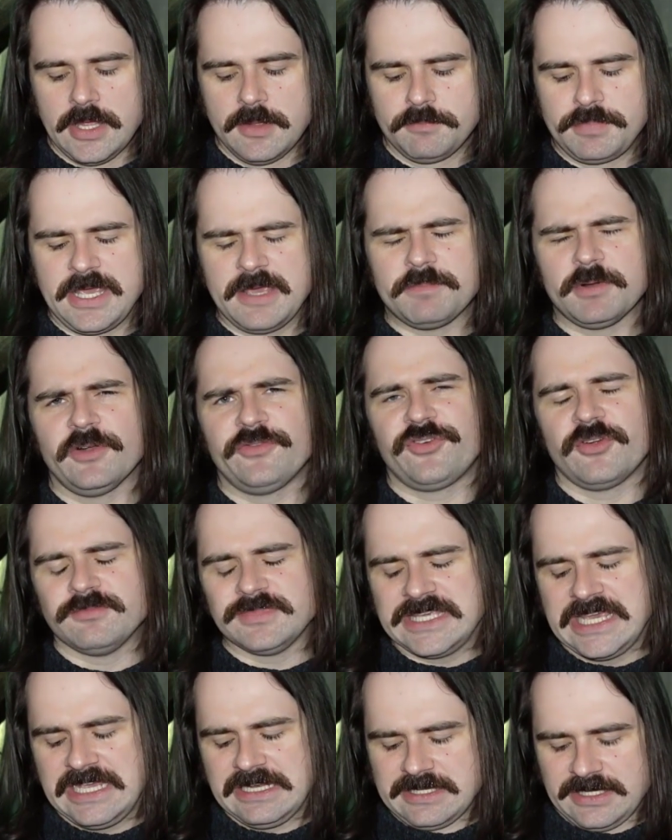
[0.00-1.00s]
People
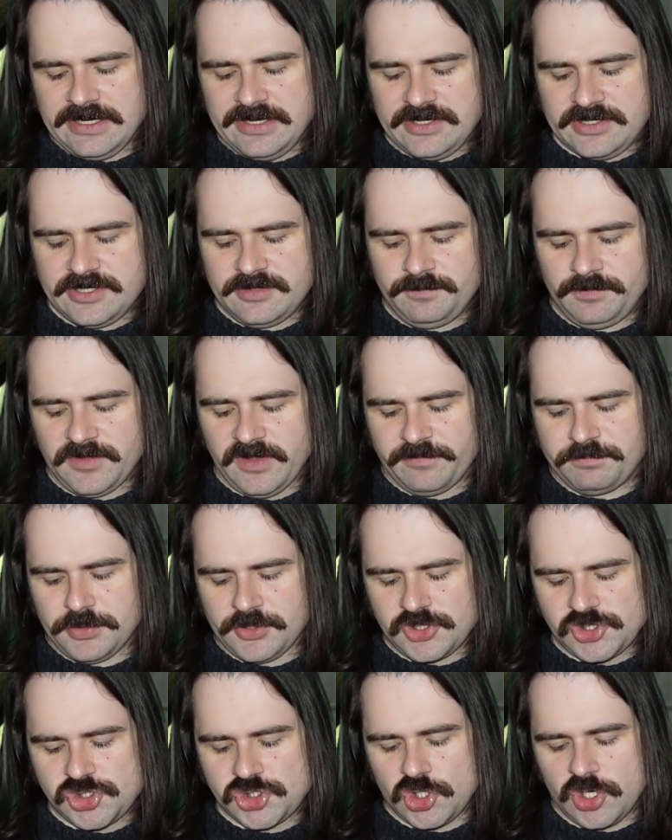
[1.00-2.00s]
from Geatland have
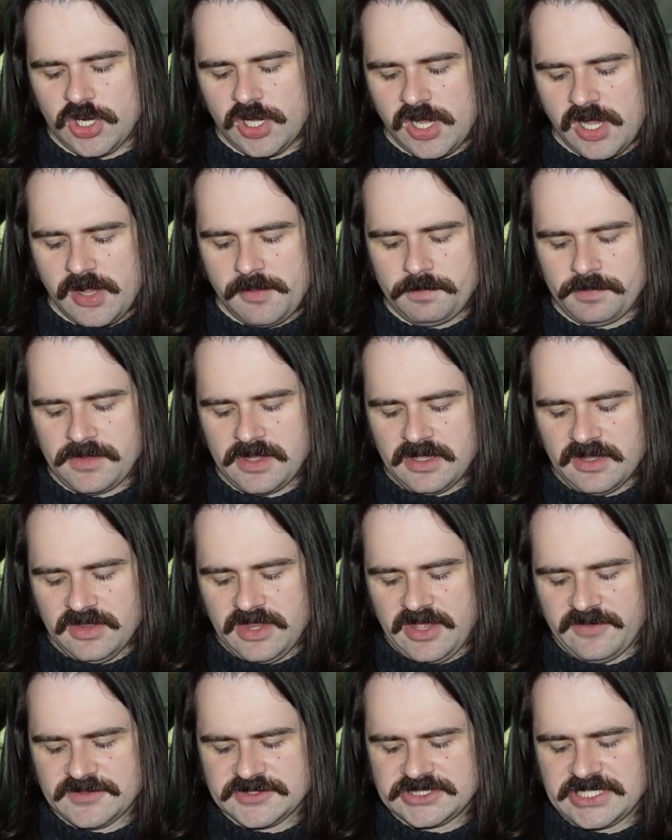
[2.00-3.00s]
put ashore.
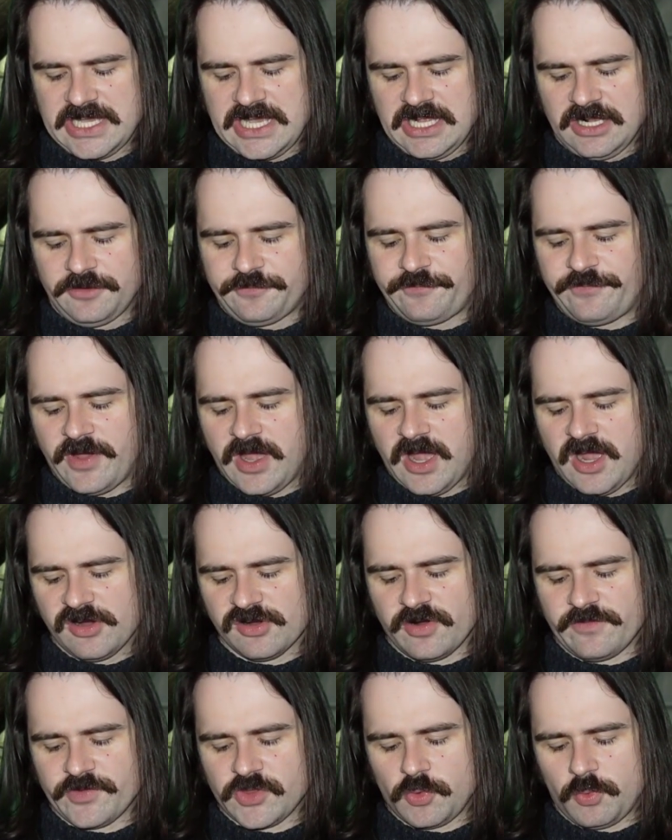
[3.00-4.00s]
They have sailed
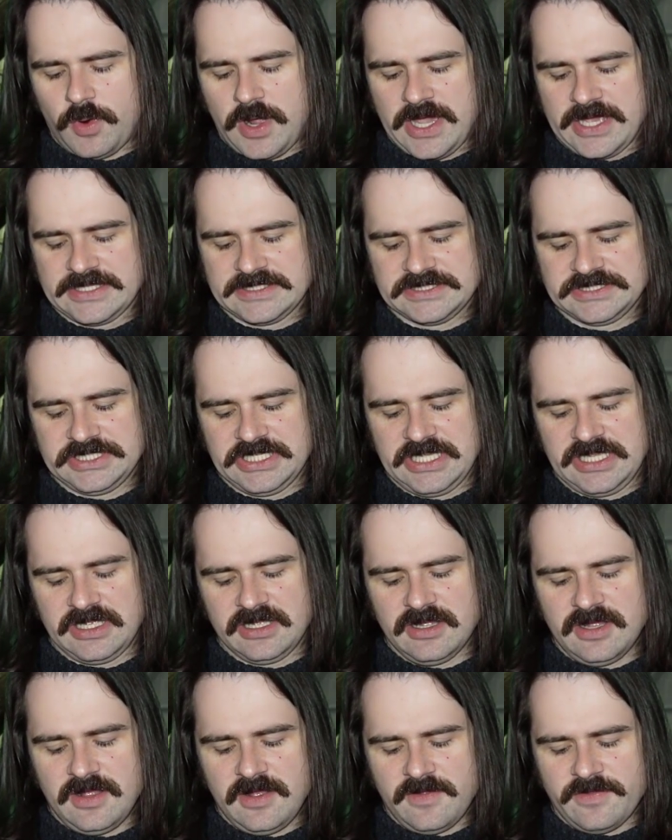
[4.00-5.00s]
far over the wide
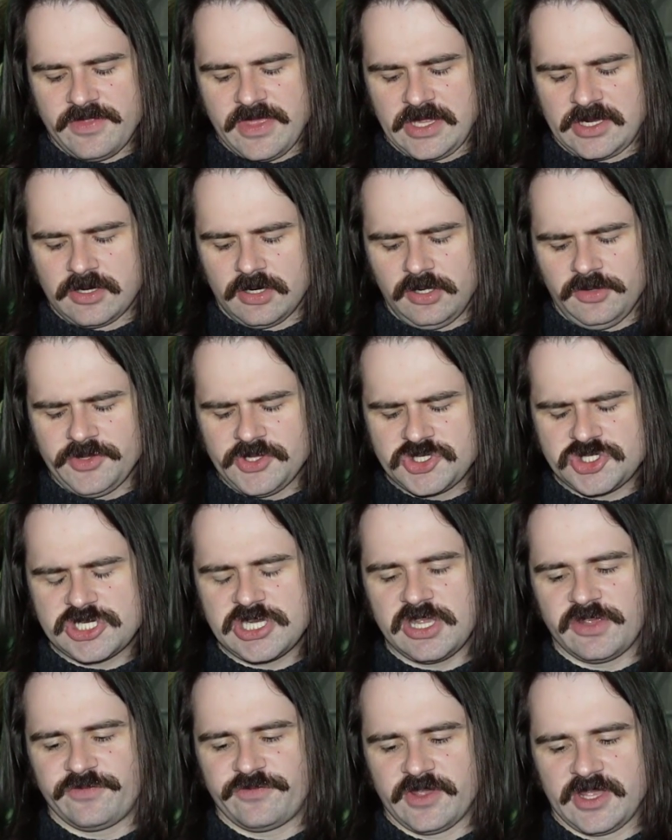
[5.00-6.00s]
sea. They call the
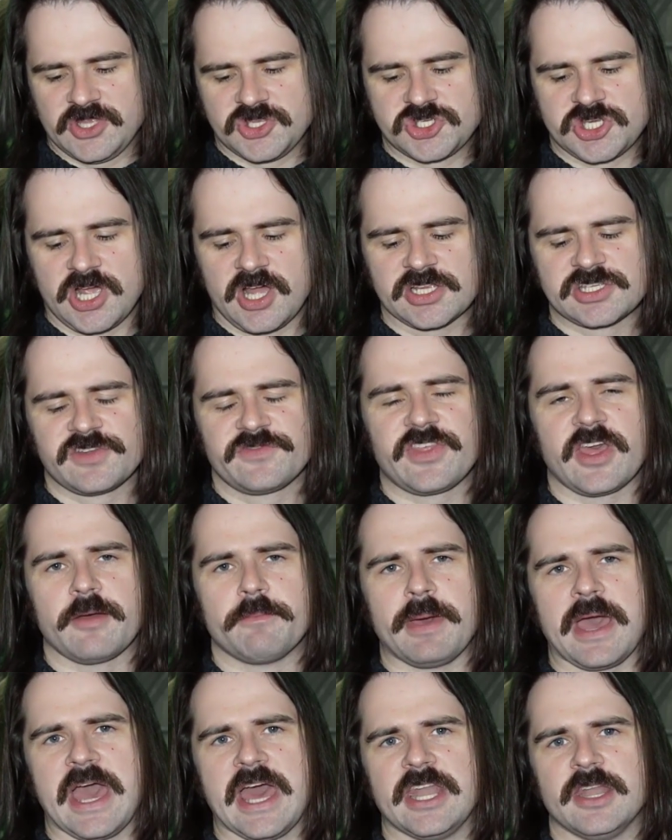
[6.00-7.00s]
chief in charge of their
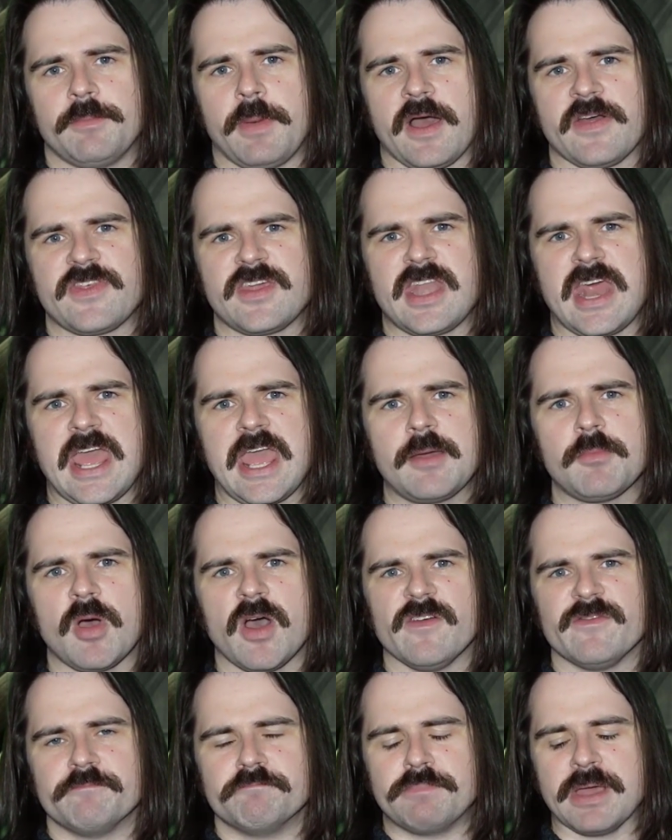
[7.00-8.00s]
band by the name
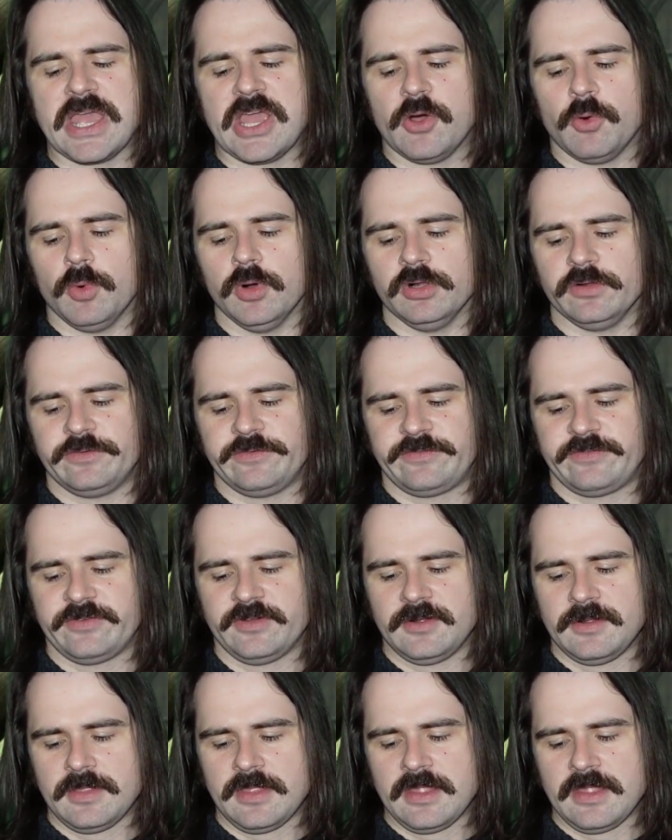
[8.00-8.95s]
of Beowulf.